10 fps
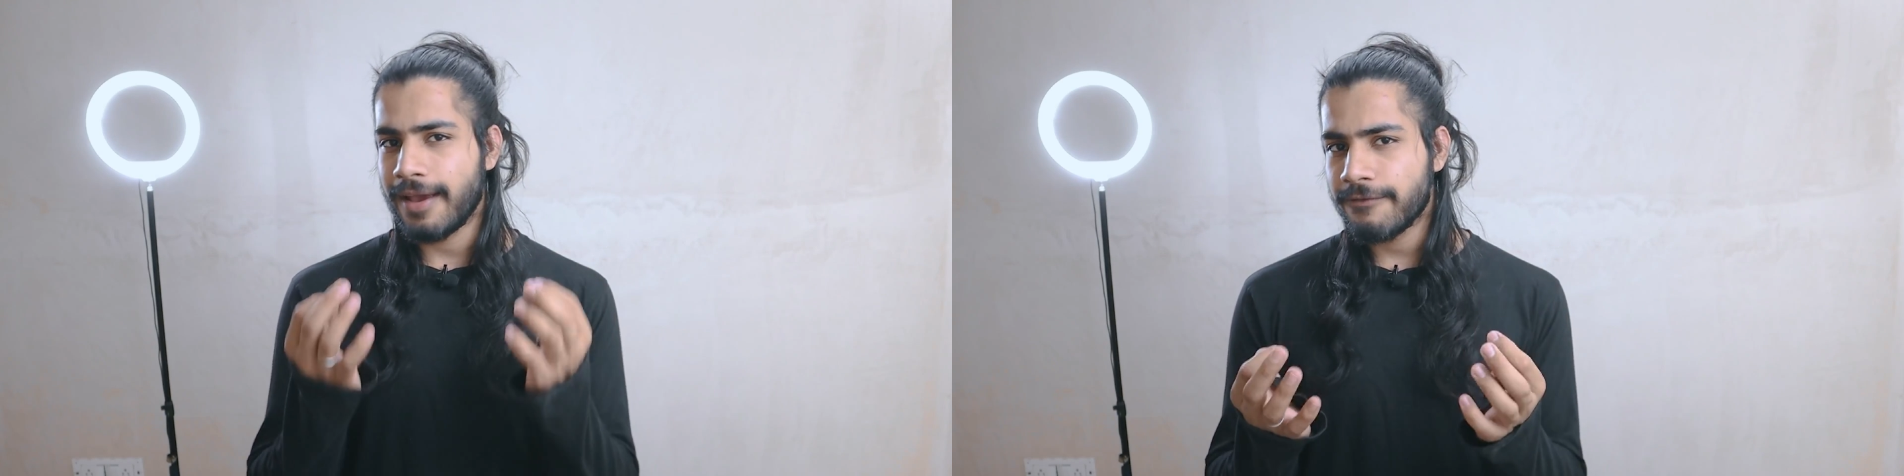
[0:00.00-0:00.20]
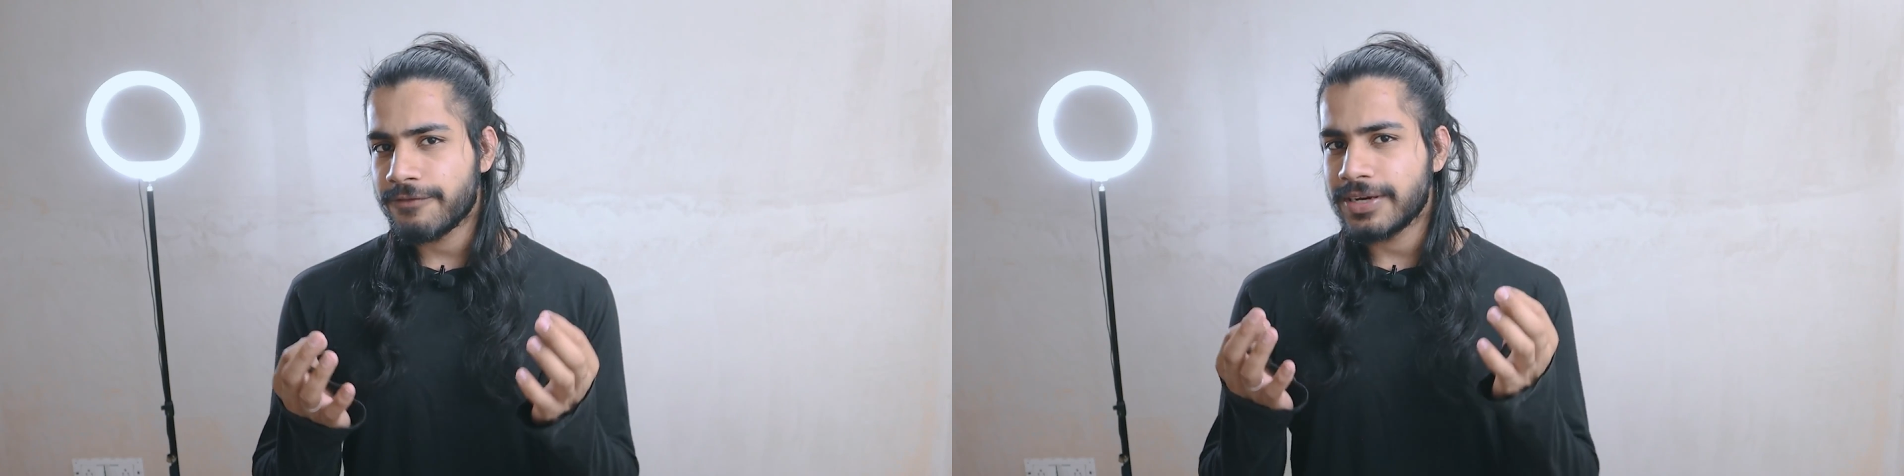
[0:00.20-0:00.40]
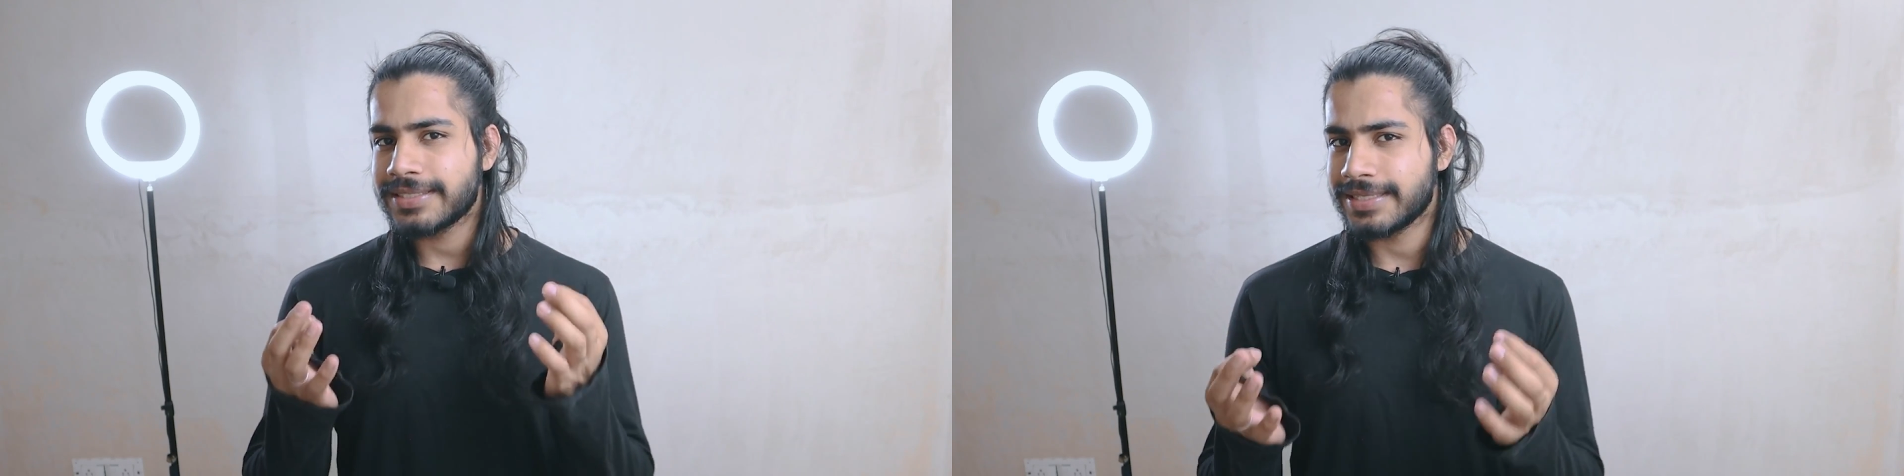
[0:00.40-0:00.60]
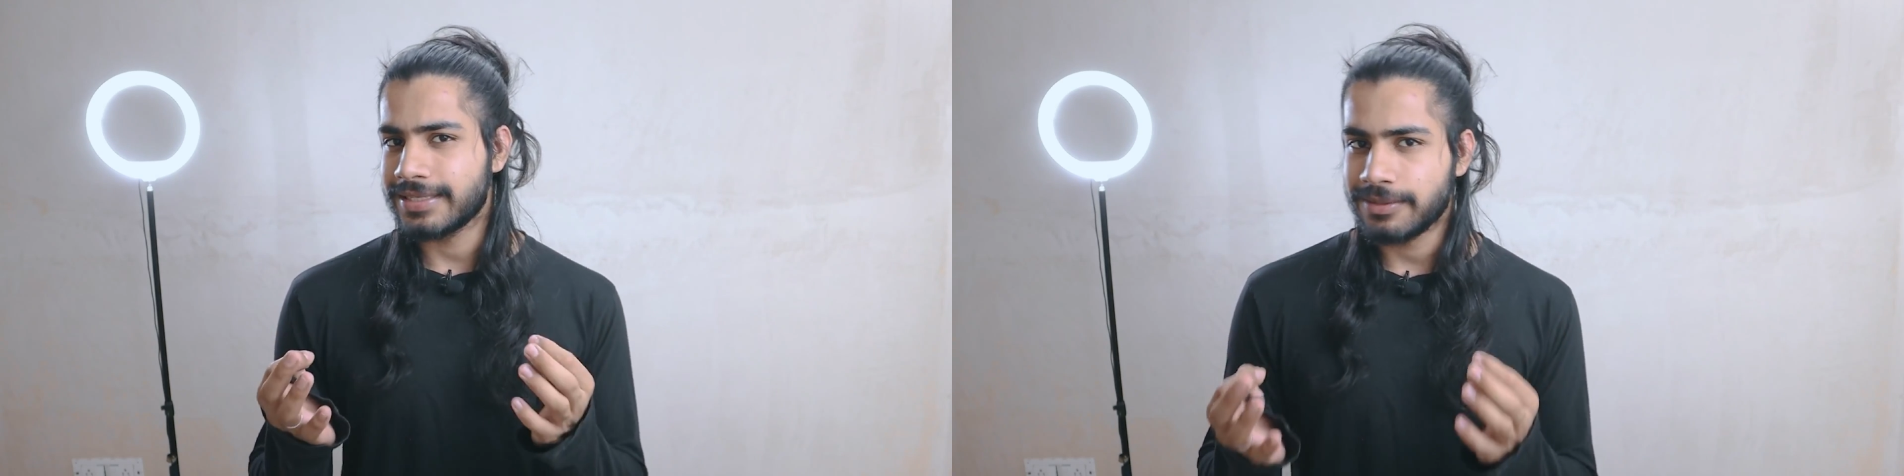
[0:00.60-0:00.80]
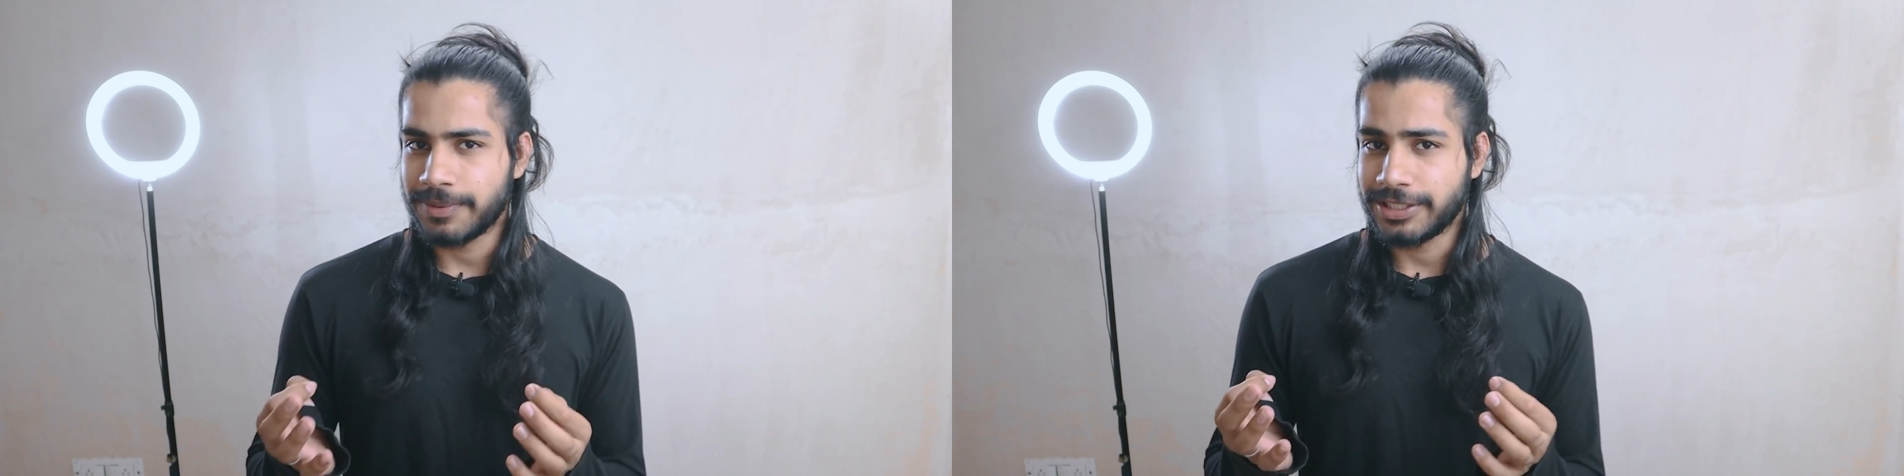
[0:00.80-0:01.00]
every
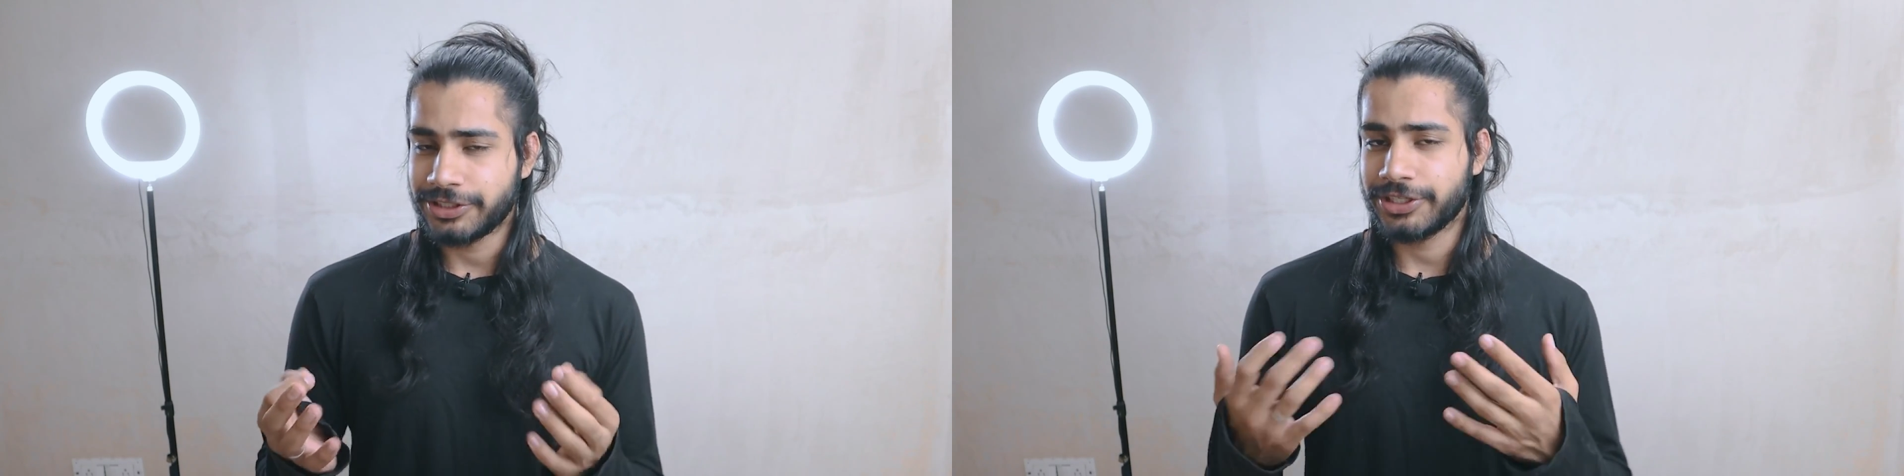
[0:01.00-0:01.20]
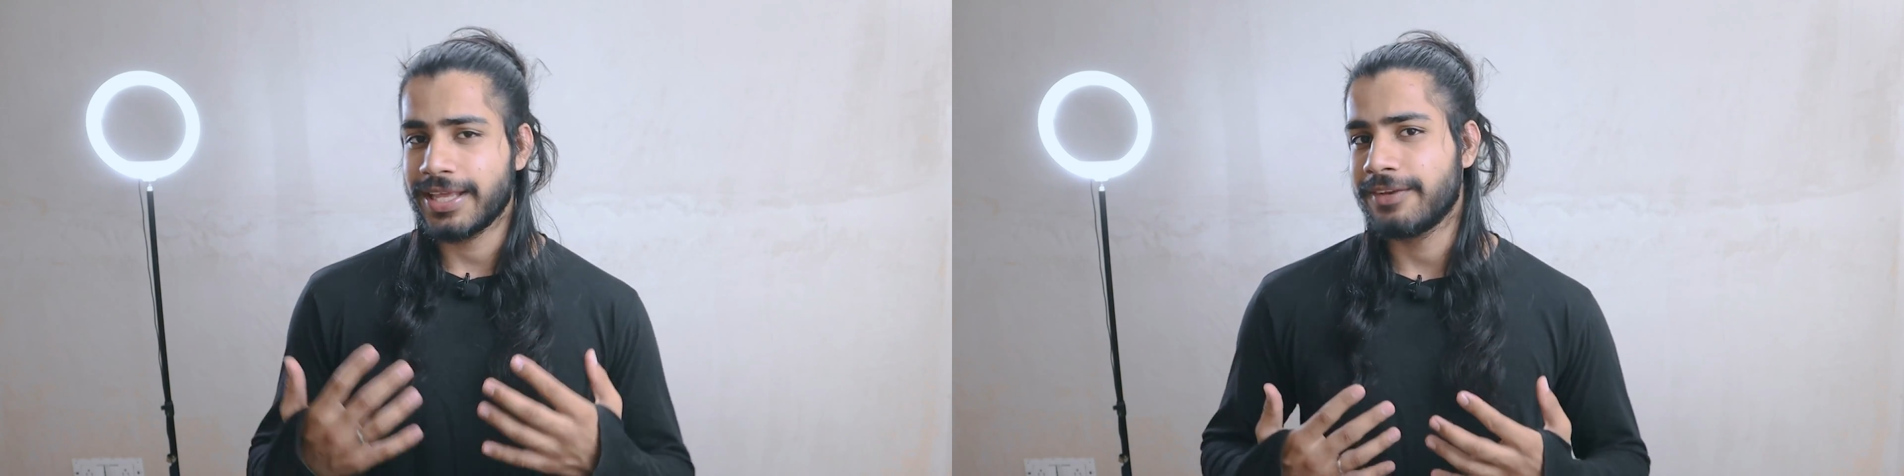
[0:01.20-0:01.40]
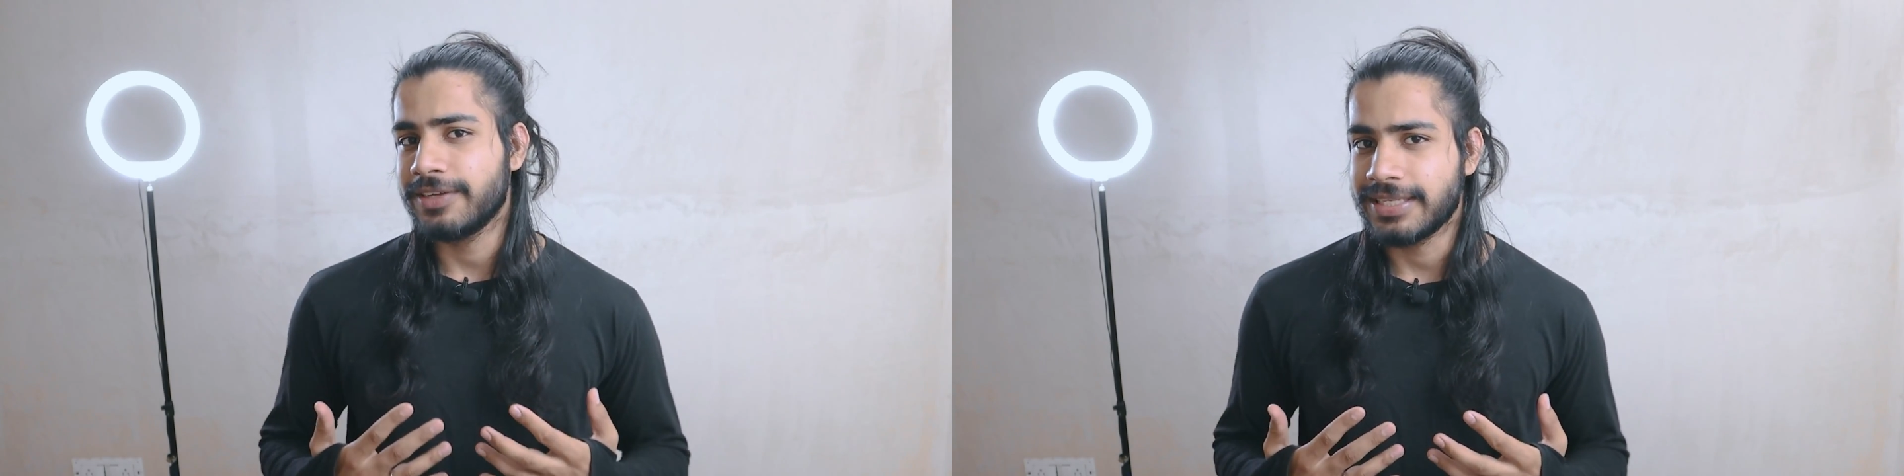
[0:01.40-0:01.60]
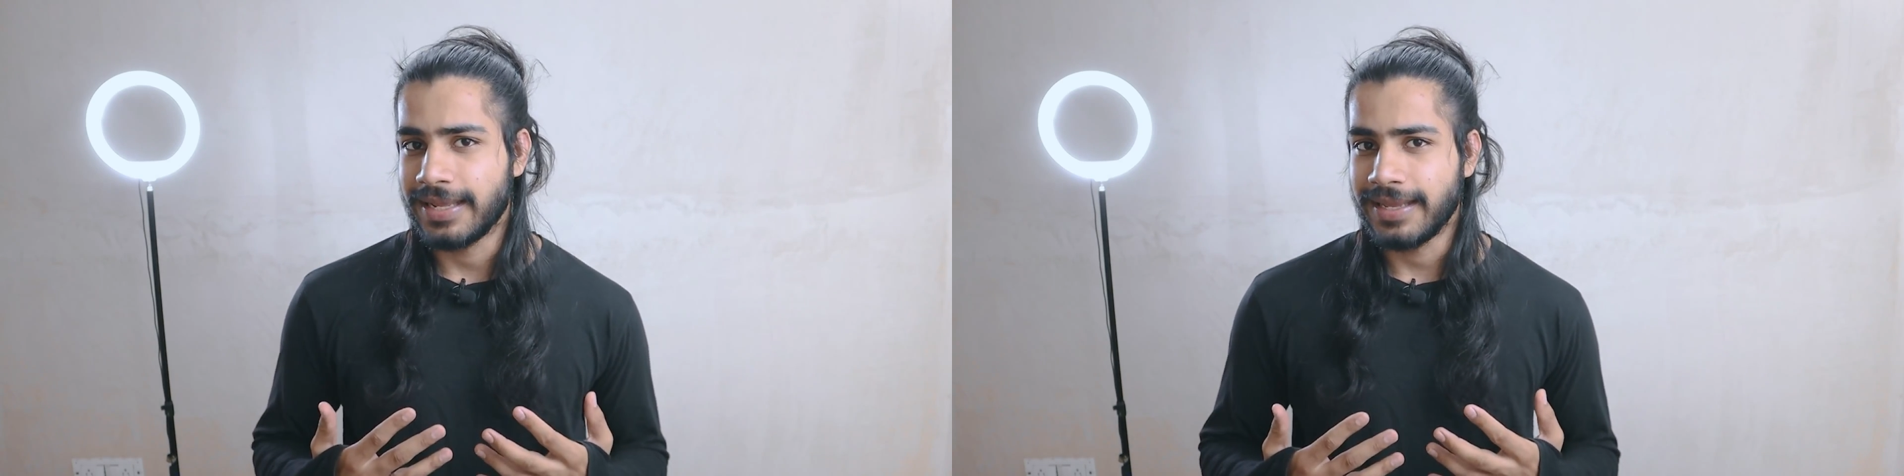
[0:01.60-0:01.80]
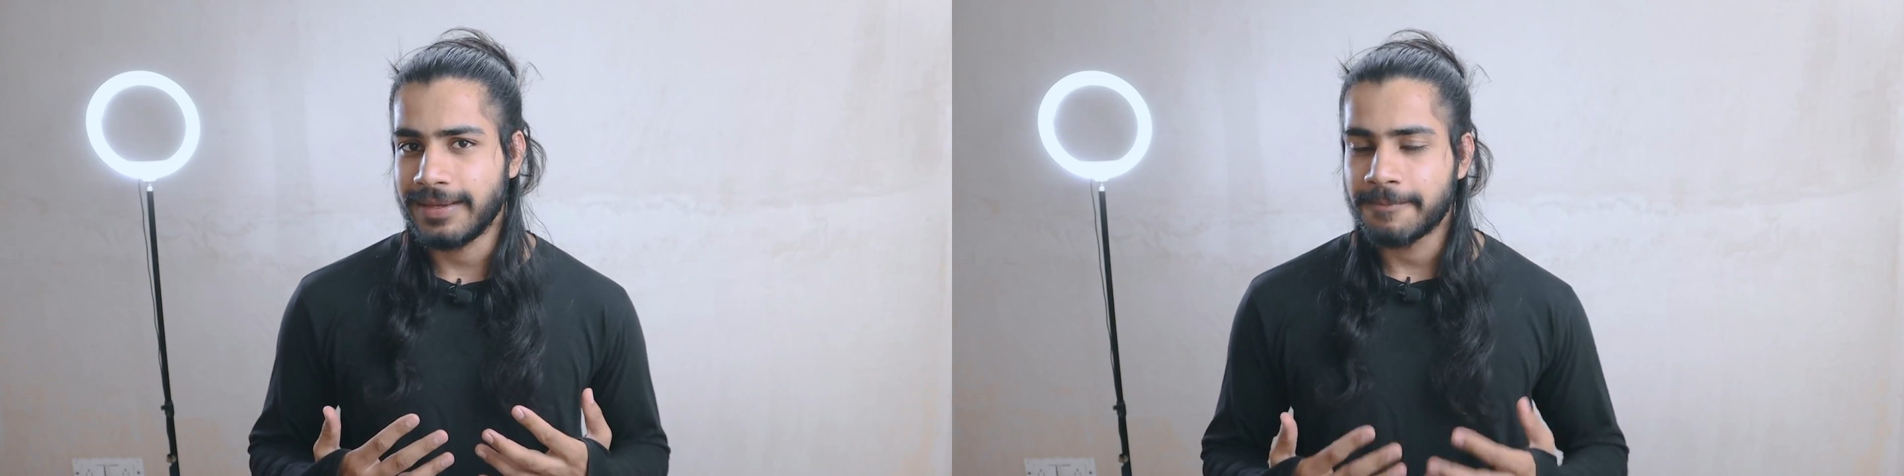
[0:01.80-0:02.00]
single picture that we
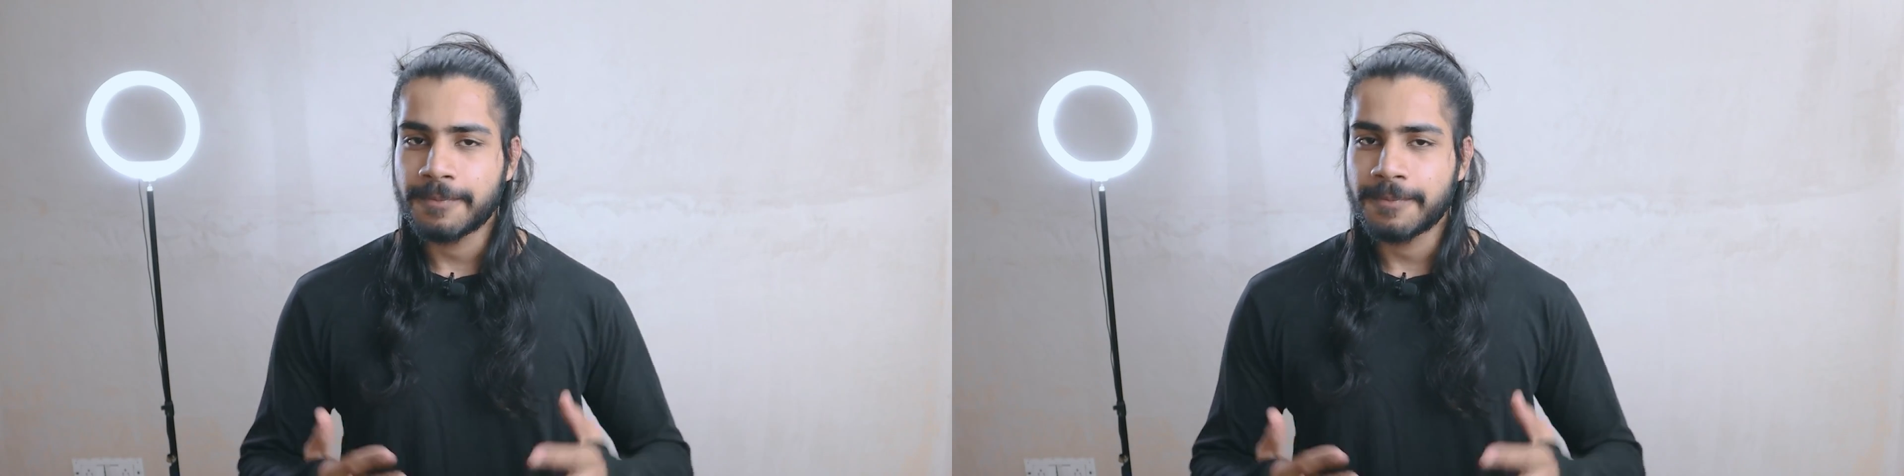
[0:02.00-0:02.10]
take,